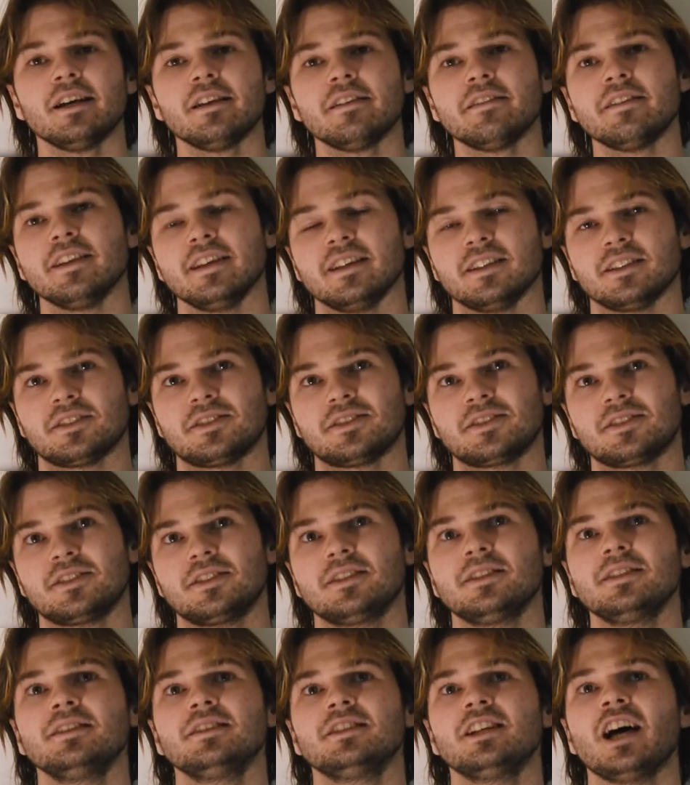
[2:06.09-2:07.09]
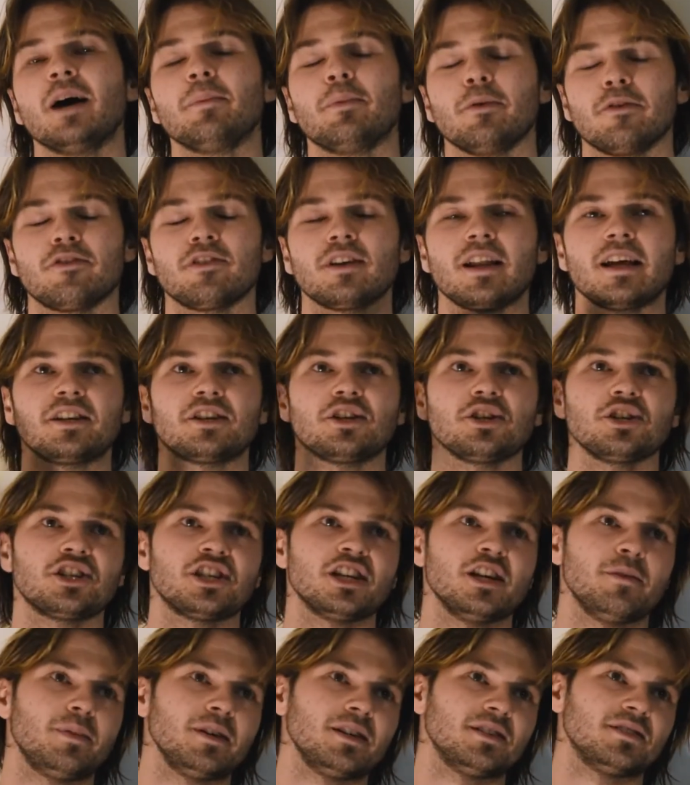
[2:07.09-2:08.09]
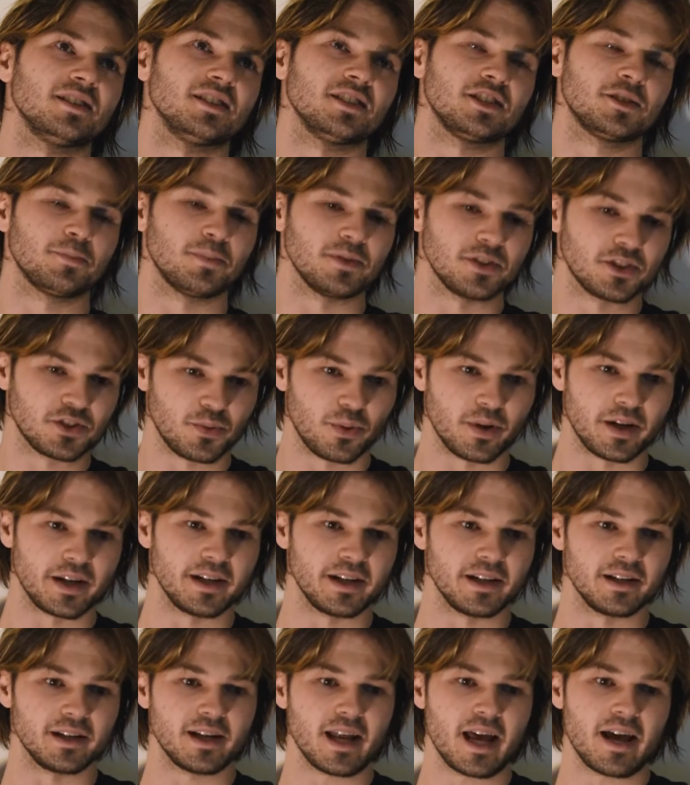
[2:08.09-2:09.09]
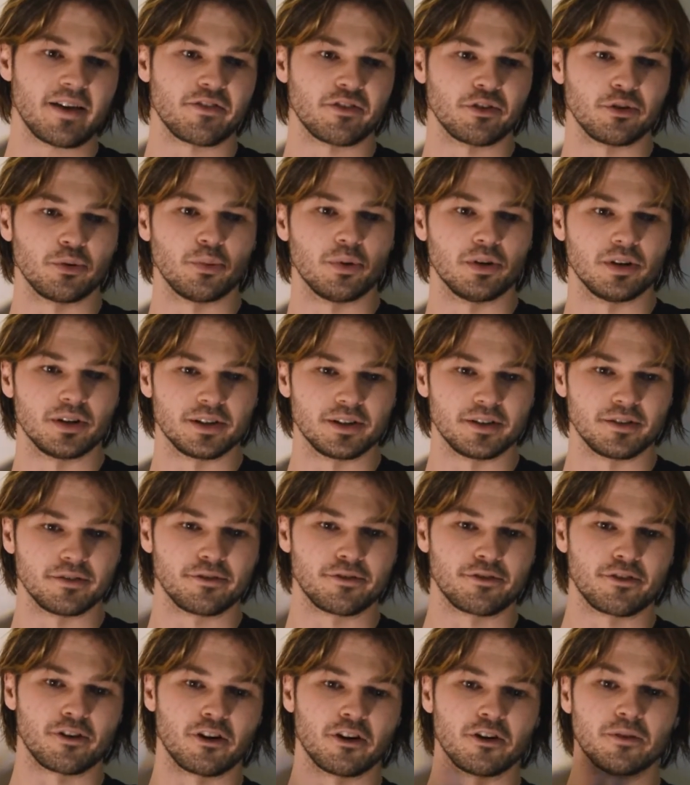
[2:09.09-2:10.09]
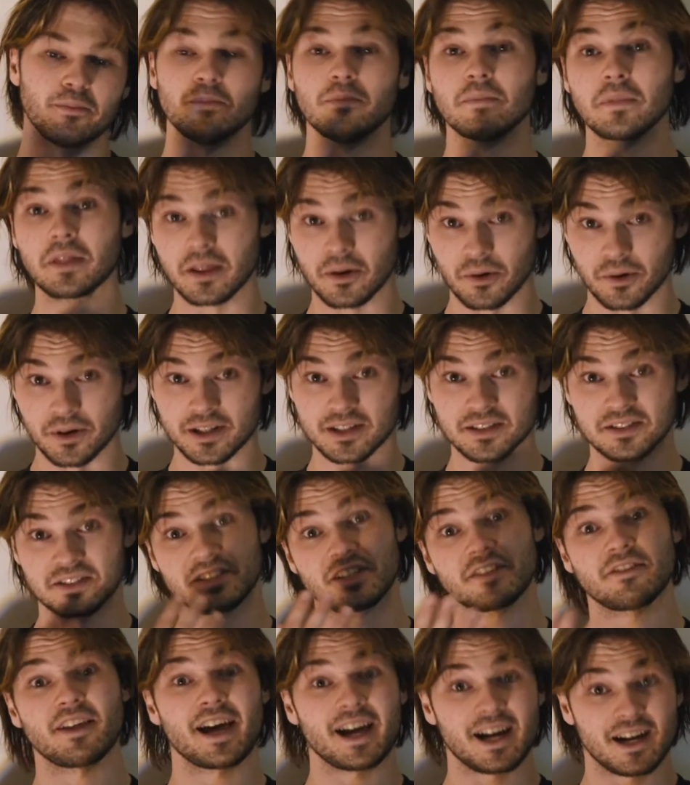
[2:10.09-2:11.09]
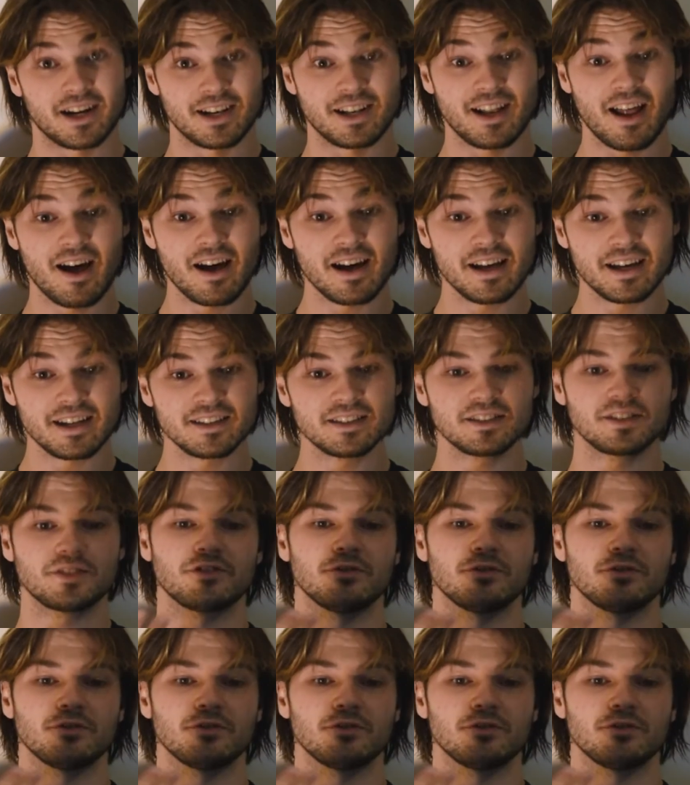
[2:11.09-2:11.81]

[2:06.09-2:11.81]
This type of relationship exists between everyone from lawyers to their clients,